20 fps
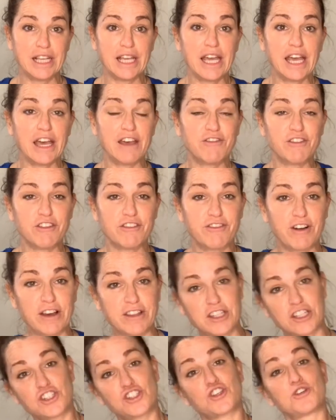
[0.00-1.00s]
If you find
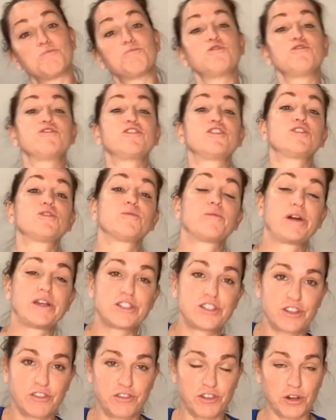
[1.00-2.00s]
that you're moving the rest
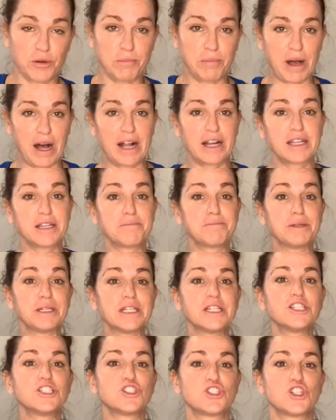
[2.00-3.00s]
of your body,
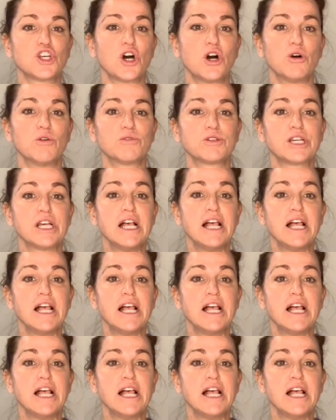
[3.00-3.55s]
please don't.